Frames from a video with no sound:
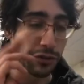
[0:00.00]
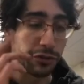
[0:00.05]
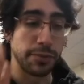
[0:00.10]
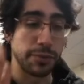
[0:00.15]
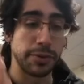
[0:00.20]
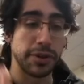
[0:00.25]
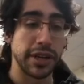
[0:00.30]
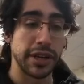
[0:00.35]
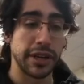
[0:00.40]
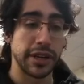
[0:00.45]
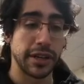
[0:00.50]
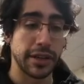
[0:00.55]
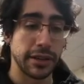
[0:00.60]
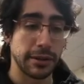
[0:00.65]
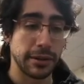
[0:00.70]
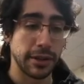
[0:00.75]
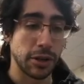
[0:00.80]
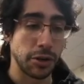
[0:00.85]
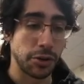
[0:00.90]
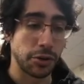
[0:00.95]
we put a
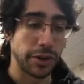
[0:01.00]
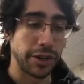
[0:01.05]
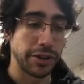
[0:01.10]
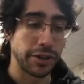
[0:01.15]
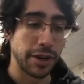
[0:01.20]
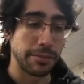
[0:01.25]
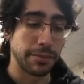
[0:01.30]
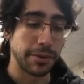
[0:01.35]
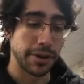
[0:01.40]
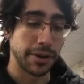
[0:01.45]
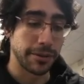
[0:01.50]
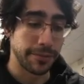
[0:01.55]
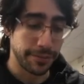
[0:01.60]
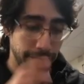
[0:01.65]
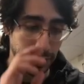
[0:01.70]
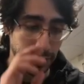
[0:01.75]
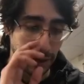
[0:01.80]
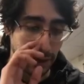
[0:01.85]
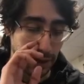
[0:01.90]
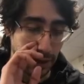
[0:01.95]
concrete number,
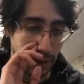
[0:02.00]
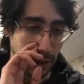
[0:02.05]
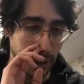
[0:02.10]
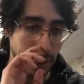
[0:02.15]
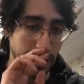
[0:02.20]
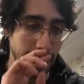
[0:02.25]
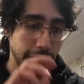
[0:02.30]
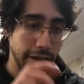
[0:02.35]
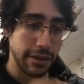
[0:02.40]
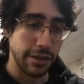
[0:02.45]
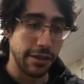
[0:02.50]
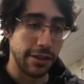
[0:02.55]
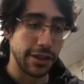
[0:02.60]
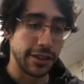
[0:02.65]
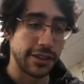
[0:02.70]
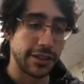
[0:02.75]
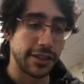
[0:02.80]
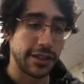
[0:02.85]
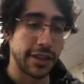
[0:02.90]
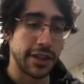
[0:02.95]

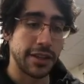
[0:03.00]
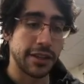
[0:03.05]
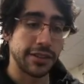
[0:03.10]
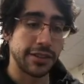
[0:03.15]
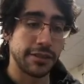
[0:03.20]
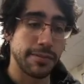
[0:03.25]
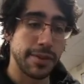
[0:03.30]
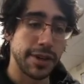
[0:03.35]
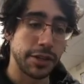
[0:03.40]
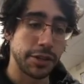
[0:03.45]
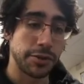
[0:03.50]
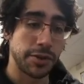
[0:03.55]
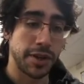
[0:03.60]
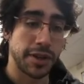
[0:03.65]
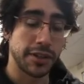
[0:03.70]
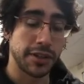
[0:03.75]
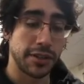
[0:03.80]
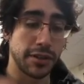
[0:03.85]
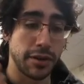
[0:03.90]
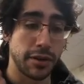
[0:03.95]
this is
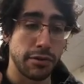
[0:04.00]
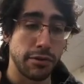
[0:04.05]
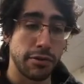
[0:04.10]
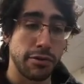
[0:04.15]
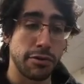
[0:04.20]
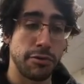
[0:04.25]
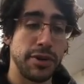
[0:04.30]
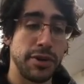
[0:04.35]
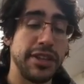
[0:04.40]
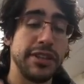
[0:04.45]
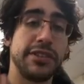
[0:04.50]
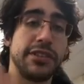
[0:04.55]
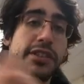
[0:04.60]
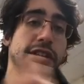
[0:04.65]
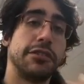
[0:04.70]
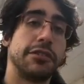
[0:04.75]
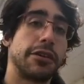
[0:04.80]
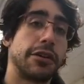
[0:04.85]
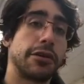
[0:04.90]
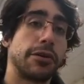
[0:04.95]
matrix 3,
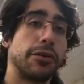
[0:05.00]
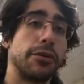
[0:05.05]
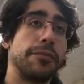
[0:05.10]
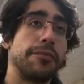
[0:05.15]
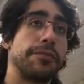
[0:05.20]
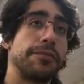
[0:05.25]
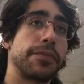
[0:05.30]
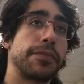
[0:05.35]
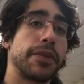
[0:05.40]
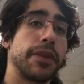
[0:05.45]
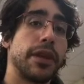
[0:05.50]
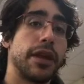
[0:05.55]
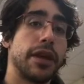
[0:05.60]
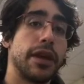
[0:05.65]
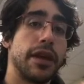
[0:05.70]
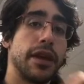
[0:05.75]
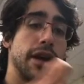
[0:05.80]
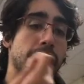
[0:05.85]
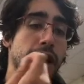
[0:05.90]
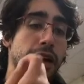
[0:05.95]
0,
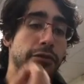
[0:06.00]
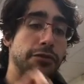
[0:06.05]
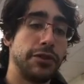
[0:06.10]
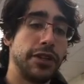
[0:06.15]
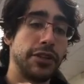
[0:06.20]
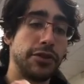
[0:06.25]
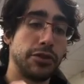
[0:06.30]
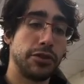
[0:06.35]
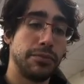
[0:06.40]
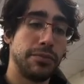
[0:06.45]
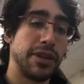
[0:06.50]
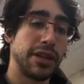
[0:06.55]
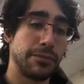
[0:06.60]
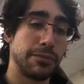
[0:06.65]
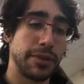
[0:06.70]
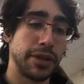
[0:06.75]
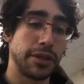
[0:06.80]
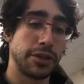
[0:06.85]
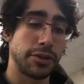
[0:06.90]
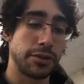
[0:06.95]
and we need to make
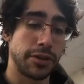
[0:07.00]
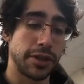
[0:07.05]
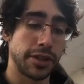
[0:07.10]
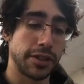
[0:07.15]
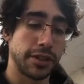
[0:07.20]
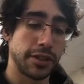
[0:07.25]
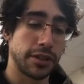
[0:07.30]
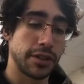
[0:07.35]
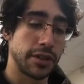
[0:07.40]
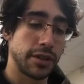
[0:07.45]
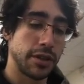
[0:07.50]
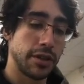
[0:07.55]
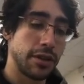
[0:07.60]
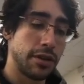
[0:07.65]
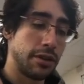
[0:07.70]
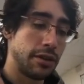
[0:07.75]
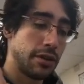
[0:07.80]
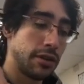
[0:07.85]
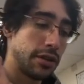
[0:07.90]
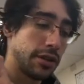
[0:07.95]
matrix
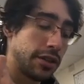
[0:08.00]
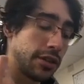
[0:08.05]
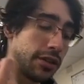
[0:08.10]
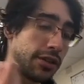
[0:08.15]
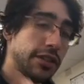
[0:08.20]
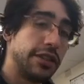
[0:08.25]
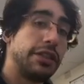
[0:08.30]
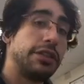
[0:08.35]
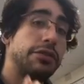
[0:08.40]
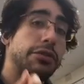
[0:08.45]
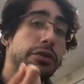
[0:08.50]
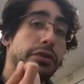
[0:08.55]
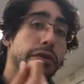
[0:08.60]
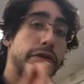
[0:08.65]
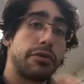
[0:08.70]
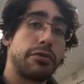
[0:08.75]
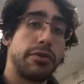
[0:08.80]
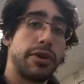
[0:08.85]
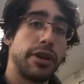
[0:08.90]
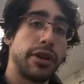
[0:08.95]
0,
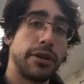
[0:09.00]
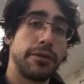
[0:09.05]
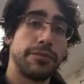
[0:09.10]
3.